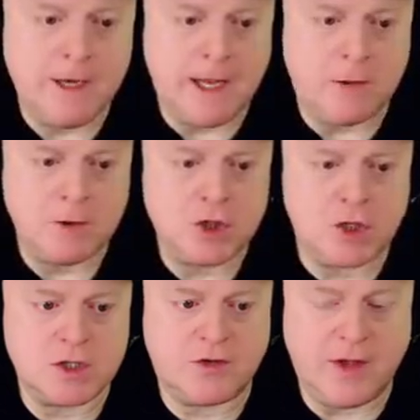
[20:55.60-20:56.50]
Now,
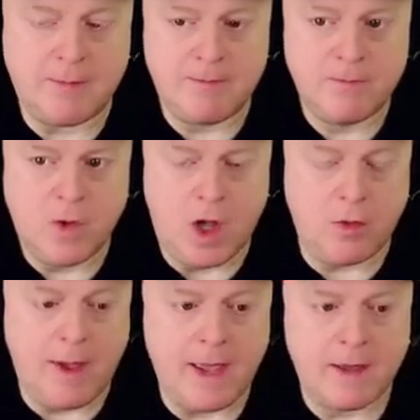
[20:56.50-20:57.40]
charge this up. All
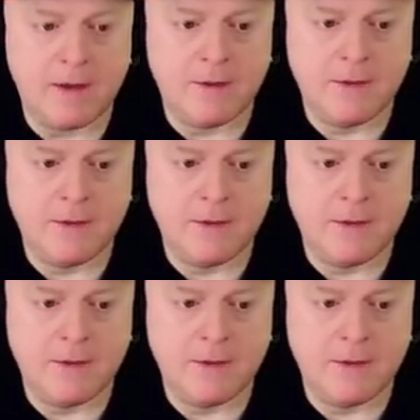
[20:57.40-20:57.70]
the way.